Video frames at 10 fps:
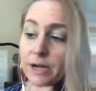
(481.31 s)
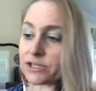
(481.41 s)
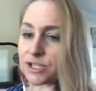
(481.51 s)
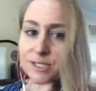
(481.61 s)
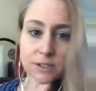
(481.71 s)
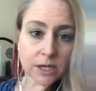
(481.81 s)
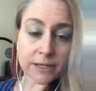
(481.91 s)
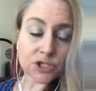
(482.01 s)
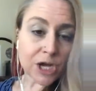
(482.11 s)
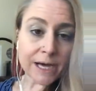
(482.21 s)
I just
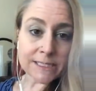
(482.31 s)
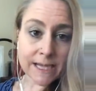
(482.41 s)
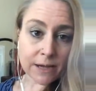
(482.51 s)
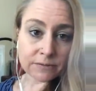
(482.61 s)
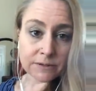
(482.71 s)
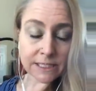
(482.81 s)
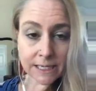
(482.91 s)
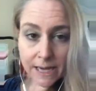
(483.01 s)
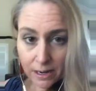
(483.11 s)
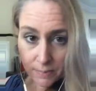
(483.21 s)
jot it down, get
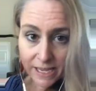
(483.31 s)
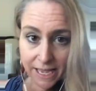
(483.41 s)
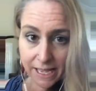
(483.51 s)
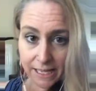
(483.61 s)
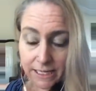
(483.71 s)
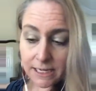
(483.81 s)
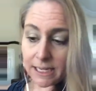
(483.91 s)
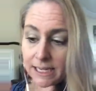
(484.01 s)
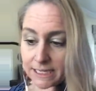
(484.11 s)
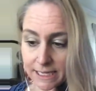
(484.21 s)
it out of my head
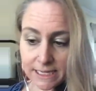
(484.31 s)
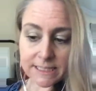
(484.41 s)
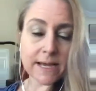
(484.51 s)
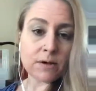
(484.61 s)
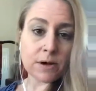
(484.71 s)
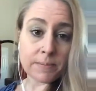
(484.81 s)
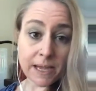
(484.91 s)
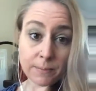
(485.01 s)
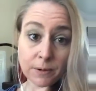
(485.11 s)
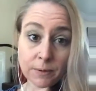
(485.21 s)
and get it down on
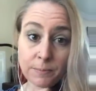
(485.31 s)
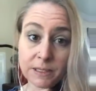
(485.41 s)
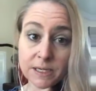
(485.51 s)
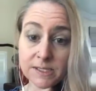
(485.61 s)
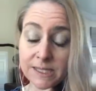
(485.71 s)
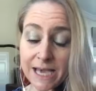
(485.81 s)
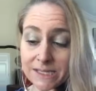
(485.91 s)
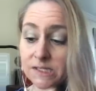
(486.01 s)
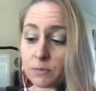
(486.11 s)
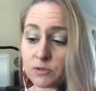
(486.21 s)
paper, because
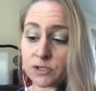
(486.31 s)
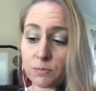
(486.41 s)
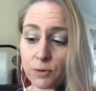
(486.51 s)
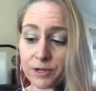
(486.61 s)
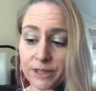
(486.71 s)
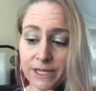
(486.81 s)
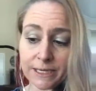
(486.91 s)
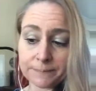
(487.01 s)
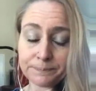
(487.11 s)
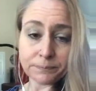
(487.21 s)
that's the most important
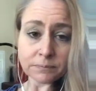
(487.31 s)
thing.